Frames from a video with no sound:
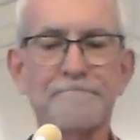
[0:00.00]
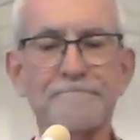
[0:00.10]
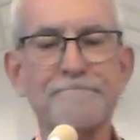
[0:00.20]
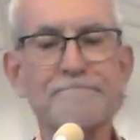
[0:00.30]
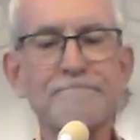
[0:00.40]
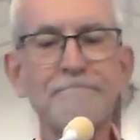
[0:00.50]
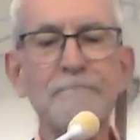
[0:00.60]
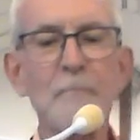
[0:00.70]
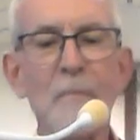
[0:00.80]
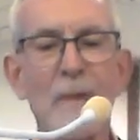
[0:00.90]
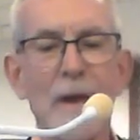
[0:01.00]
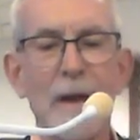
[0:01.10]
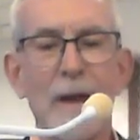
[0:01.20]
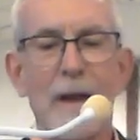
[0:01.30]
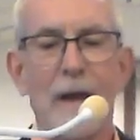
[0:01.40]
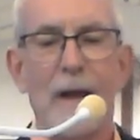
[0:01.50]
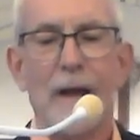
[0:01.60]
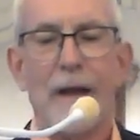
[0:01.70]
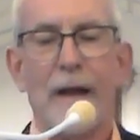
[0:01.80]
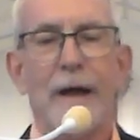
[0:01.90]

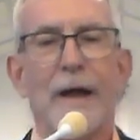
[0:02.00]
No one is speaking in this clip.